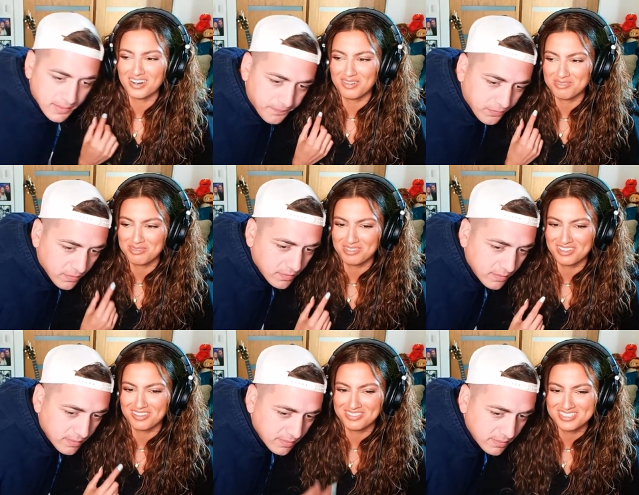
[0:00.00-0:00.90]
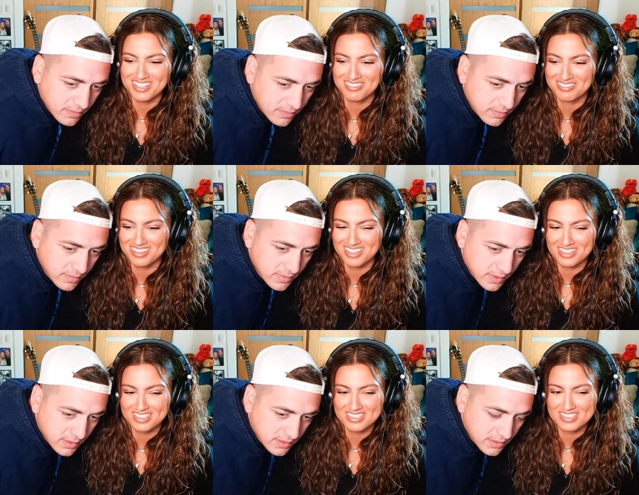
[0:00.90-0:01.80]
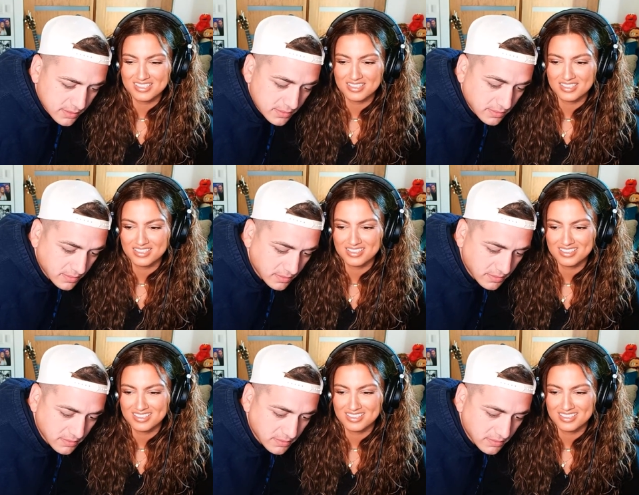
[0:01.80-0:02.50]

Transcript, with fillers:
Speaker 1: uncomfortable though to have it like this. Mm.